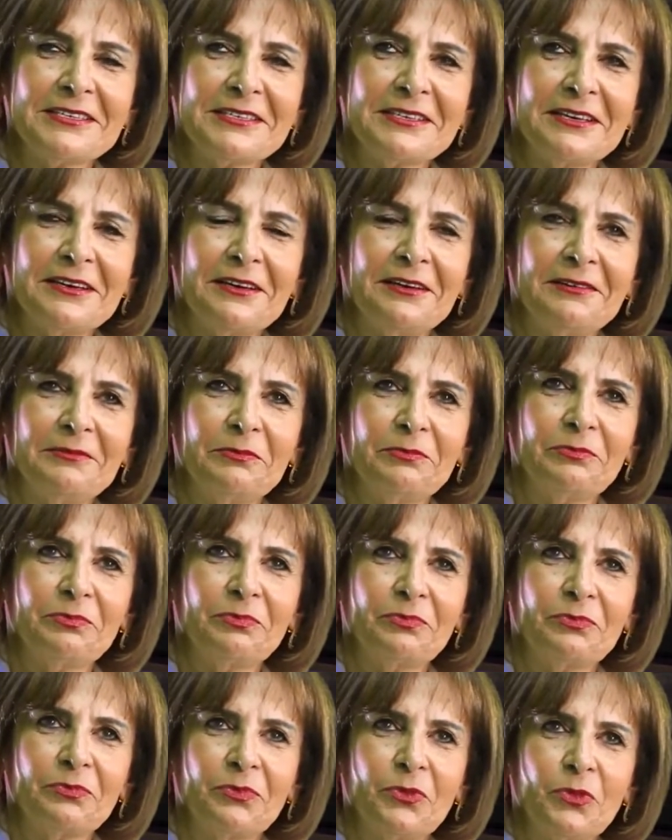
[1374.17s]
Yes.
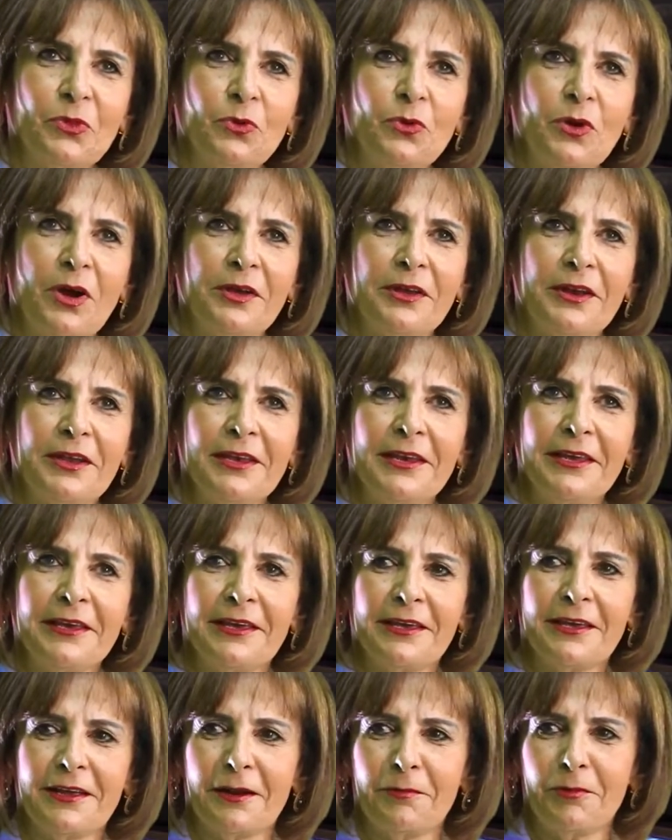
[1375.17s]
No, I
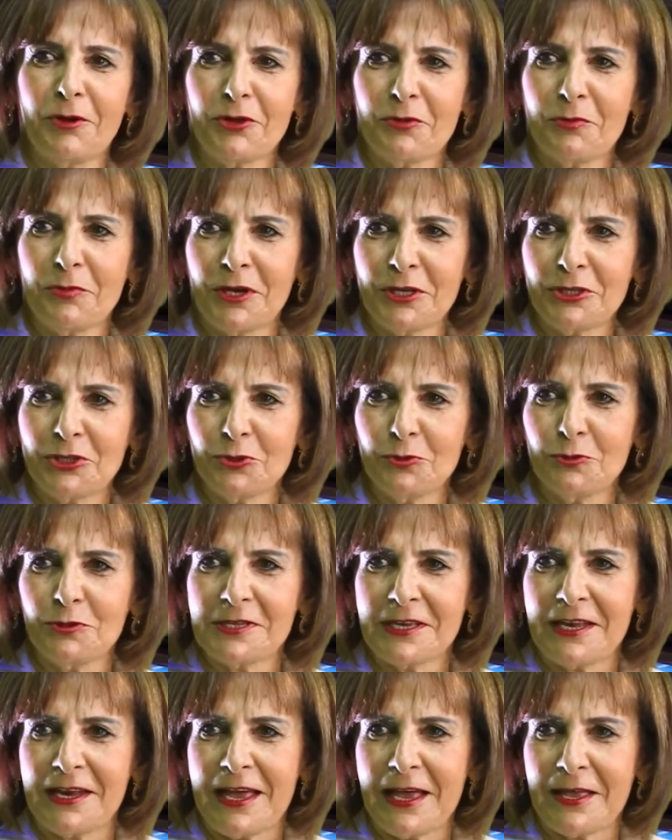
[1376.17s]
really care about my
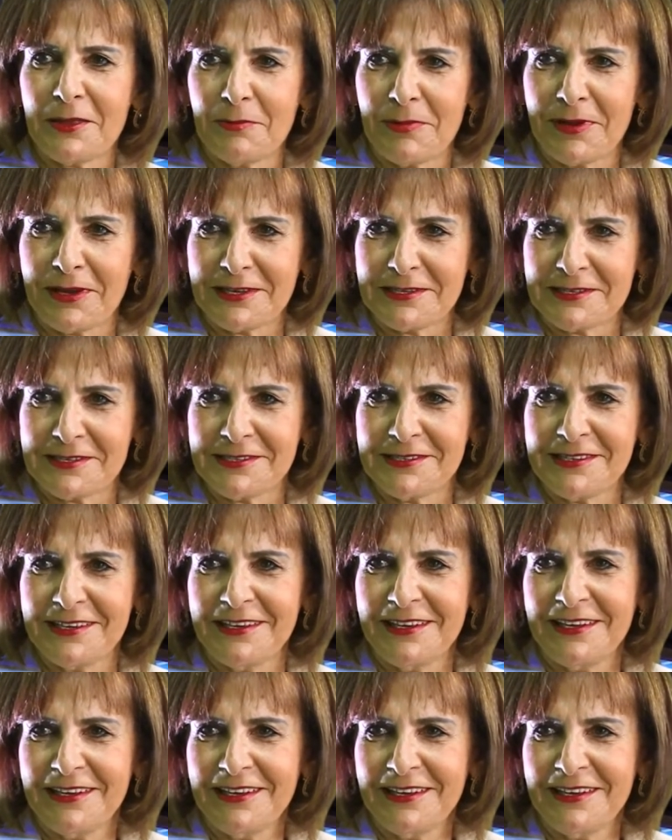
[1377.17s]
shoes and handbags.